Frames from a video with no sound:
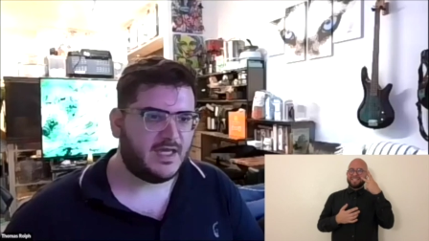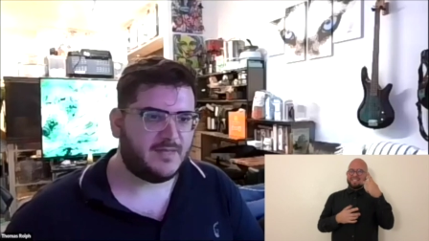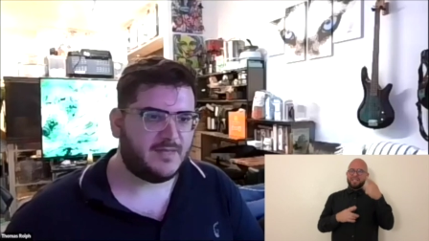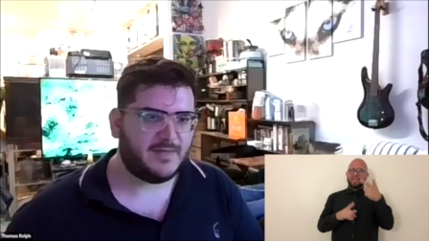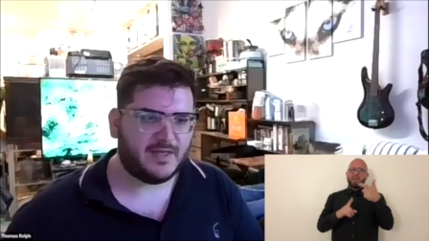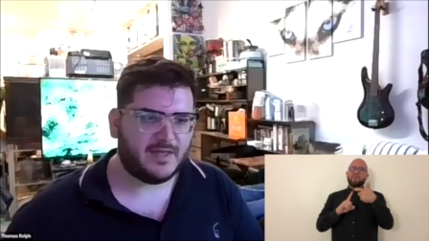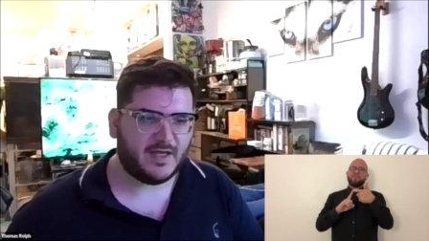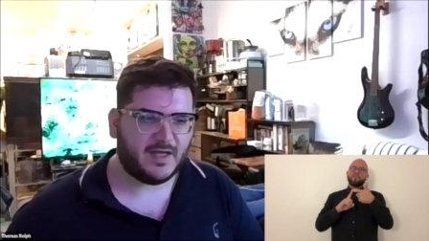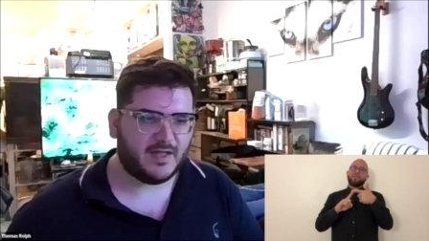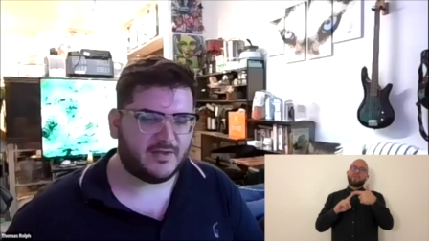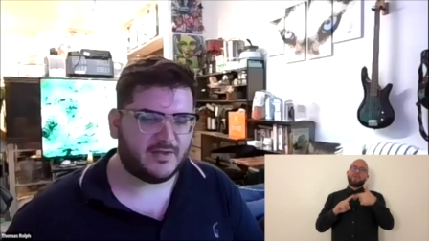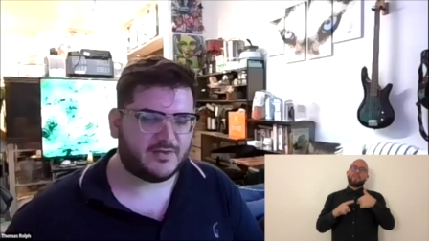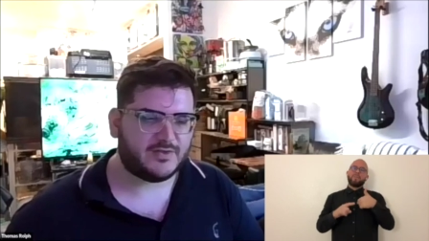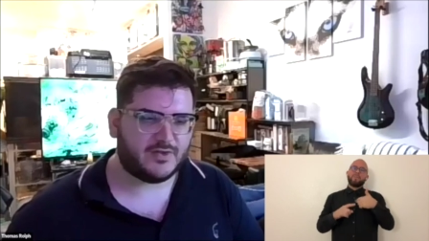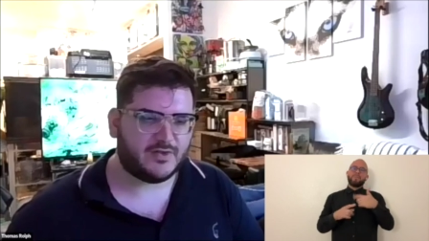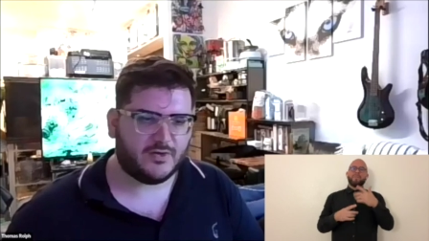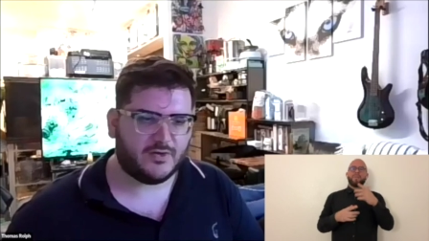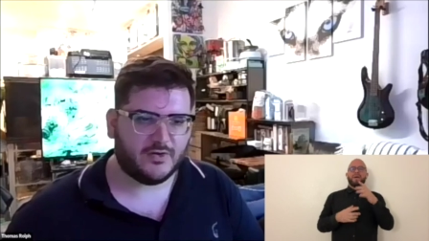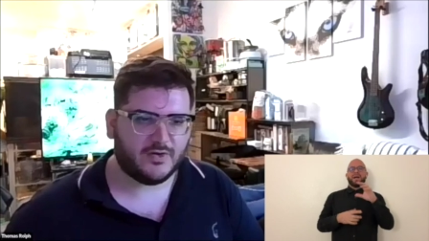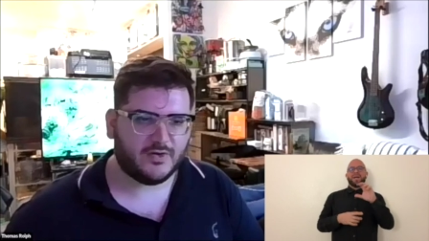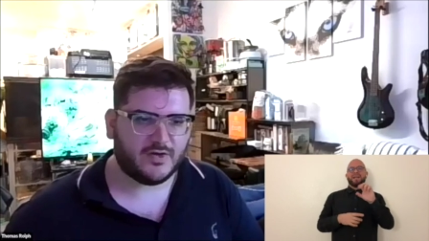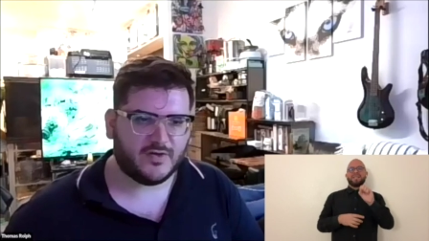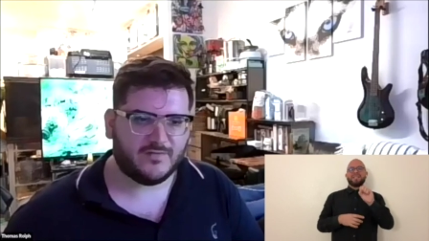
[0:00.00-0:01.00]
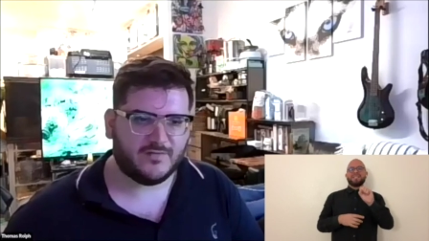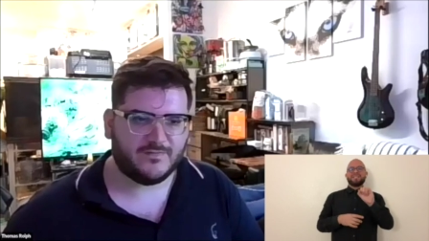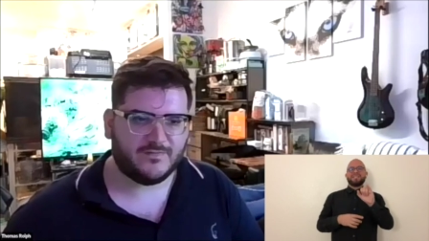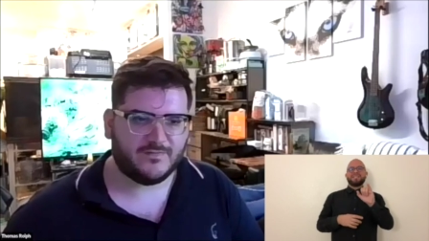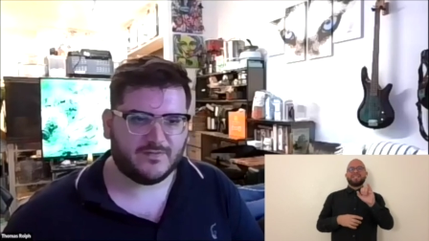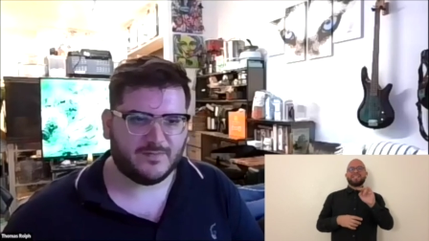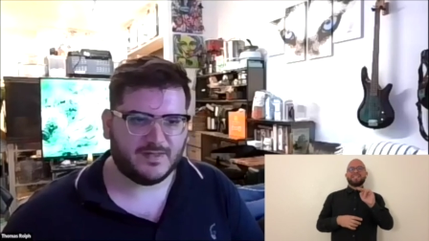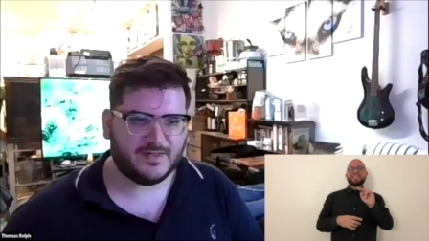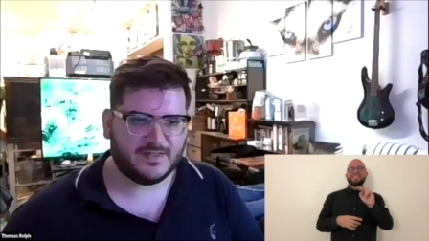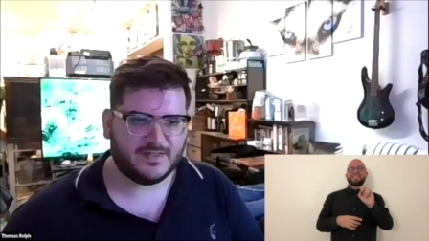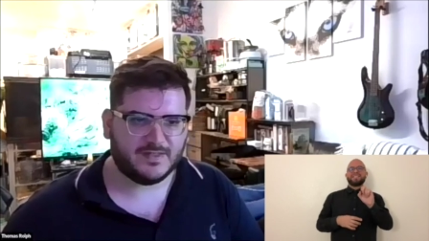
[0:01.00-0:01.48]
Uh, my colors all
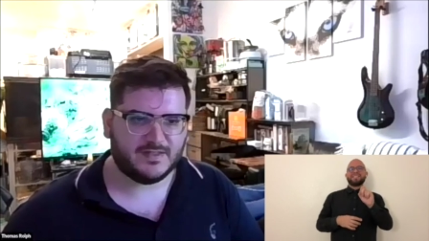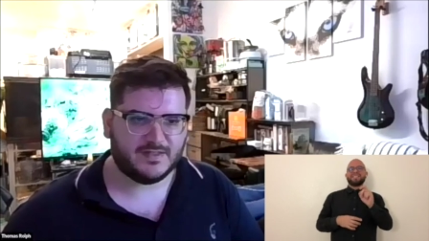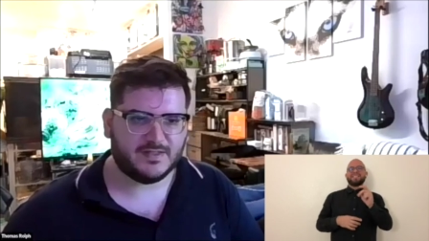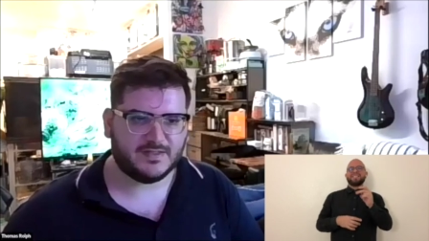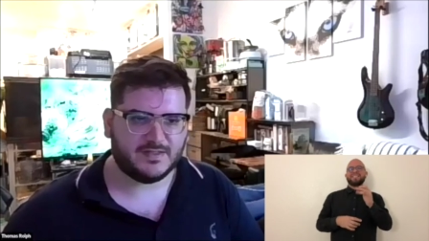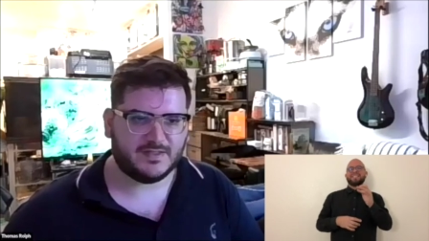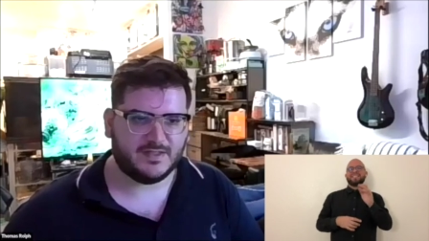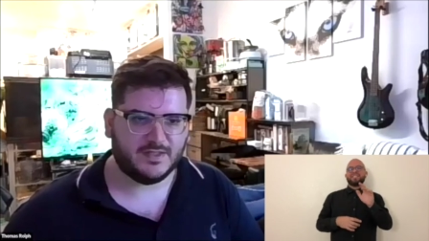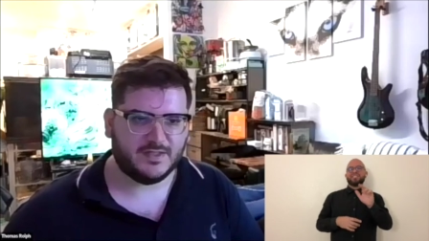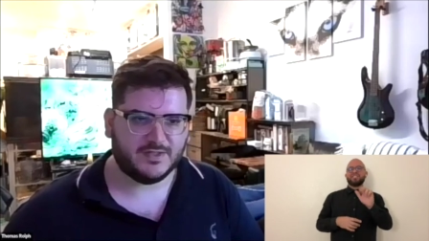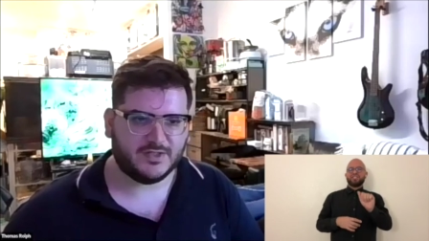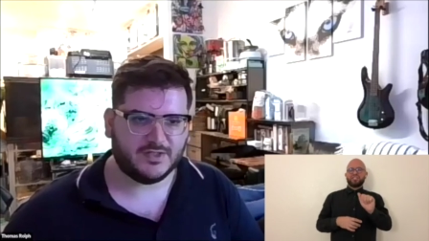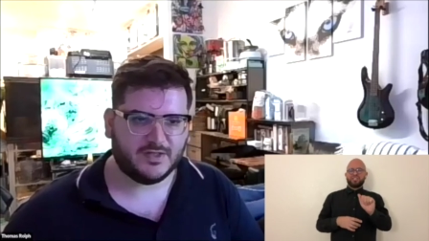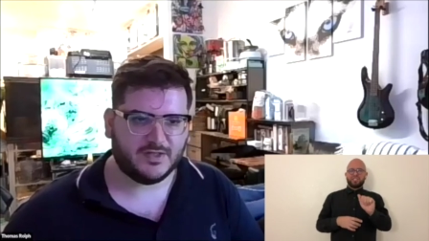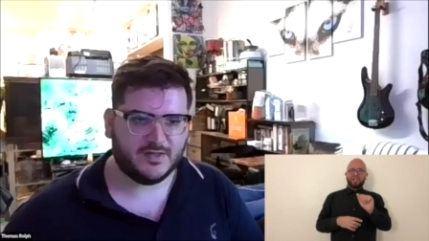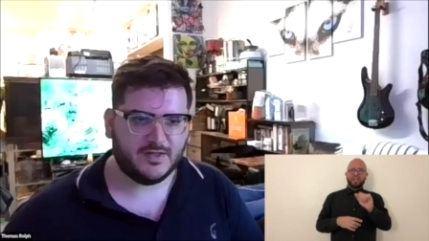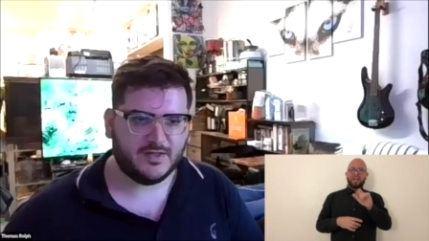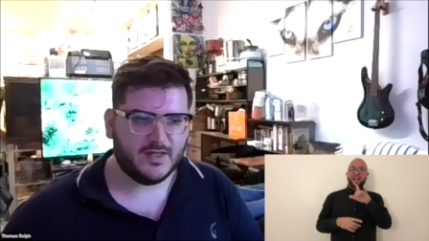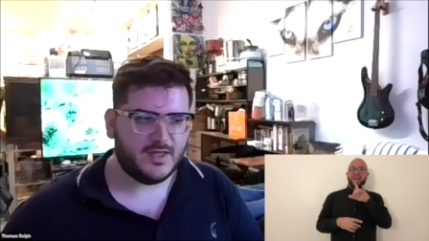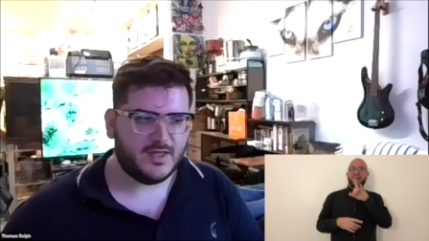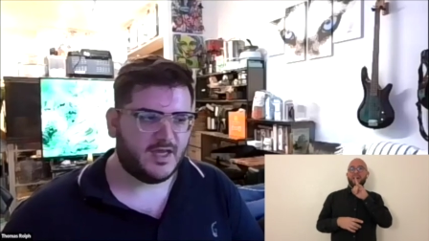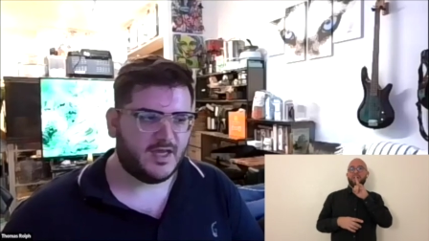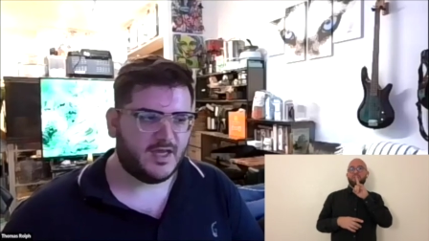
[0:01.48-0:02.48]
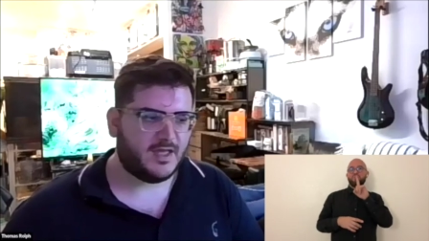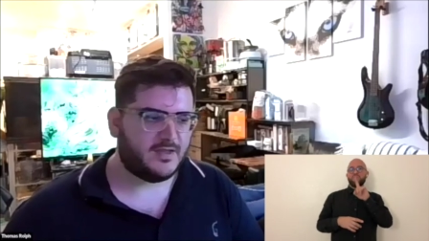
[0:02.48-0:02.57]
come from my synesthesia.